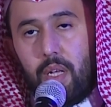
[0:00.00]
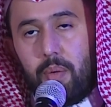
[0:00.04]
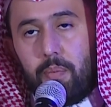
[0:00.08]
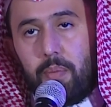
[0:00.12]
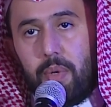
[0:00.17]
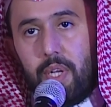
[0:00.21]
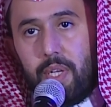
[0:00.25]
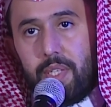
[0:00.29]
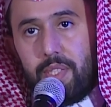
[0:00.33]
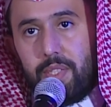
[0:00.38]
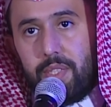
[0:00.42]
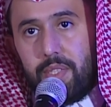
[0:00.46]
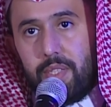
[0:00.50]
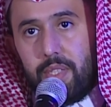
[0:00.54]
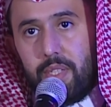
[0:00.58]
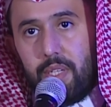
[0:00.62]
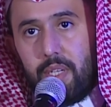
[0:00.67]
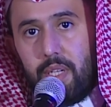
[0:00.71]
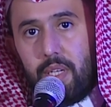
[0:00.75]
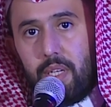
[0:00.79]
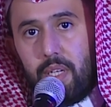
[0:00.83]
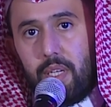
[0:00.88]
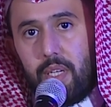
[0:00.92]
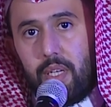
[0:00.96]
plus
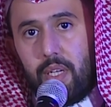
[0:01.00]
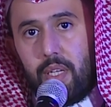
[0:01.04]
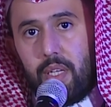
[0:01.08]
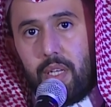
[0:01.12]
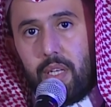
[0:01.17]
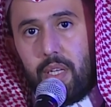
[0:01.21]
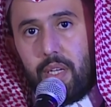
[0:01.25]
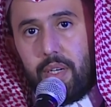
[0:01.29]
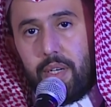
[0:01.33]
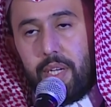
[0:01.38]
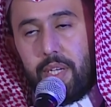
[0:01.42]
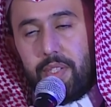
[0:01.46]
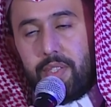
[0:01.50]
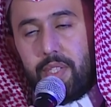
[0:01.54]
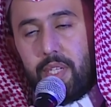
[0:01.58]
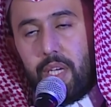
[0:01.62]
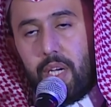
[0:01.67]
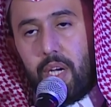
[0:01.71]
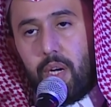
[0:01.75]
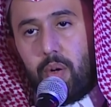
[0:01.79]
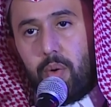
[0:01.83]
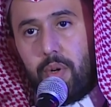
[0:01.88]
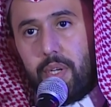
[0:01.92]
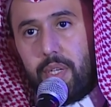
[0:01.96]

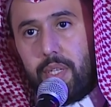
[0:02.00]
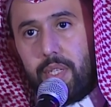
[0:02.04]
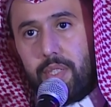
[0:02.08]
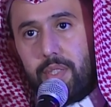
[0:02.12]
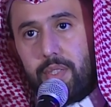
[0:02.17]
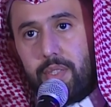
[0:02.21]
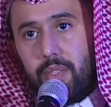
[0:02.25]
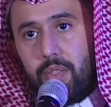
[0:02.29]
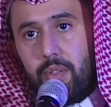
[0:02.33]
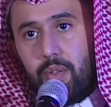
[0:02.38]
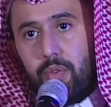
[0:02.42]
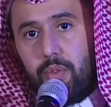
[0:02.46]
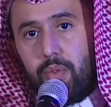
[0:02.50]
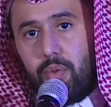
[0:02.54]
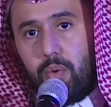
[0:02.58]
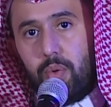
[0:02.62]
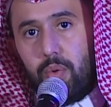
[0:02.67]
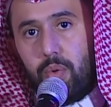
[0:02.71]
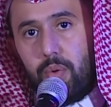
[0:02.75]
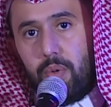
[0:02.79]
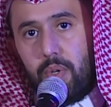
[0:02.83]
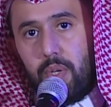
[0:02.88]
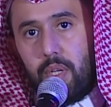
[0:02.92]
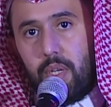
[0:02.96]
raising awareness
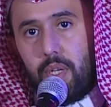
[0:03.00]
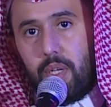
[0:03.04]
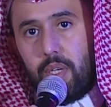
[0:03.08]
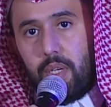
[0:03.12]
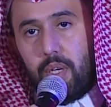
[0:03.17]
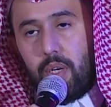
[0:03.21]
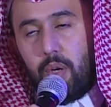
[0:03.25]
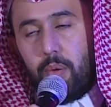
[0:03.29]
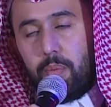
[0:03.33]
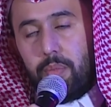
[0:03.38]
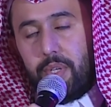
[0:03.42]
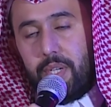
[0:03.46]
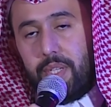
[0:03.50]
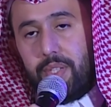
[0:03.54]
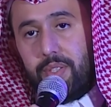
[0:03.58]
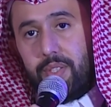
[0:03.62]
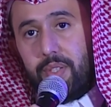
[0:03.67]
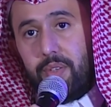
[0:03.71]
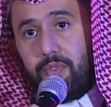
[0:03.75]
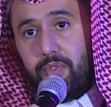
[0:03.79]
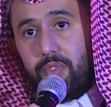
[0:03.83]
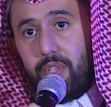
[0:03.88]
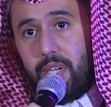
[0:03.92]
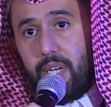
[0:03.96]
through
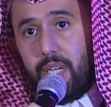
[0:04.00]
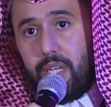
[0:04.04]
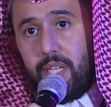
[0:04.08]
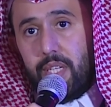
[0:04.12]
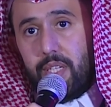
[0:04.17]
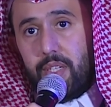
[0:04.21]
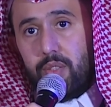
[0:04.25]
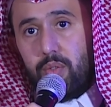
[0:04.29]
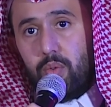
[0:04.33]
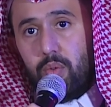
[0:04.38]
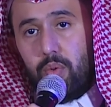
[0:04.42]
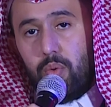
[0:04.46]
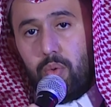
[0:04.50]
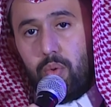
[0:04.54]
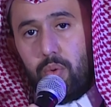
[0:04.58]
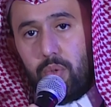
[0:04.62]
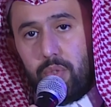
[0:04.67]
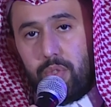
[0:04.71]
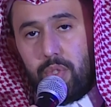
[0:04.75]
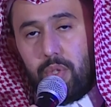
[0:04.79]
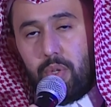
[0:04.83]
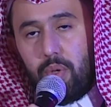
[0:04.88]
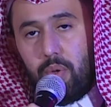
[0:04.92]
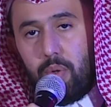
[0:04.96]
comprehensive training to
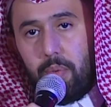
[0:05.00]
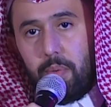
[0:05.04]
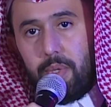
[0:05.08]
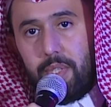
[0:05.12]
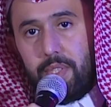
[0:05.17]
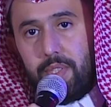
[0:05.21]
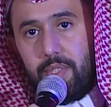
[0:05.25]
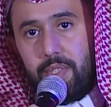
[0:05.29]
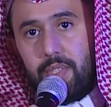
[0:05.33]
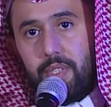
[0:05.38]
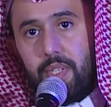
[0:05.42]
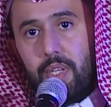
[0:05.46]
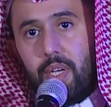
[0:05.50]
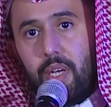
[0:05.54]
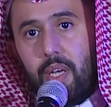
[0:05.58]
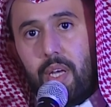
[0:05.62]
those occupants,